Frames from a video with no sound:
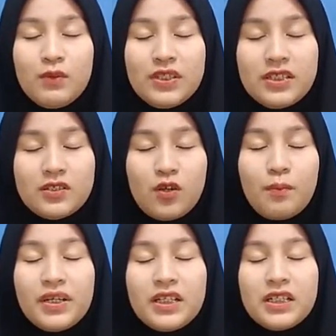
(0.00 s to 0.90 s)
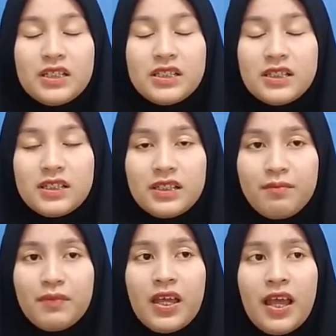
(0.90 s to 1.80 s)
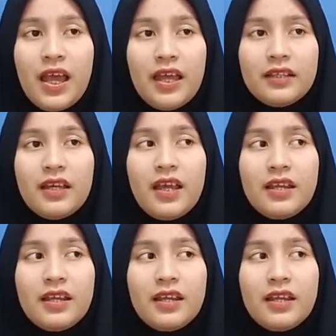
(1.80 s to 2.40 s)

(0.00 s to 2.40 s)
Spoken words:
which is open learning system, at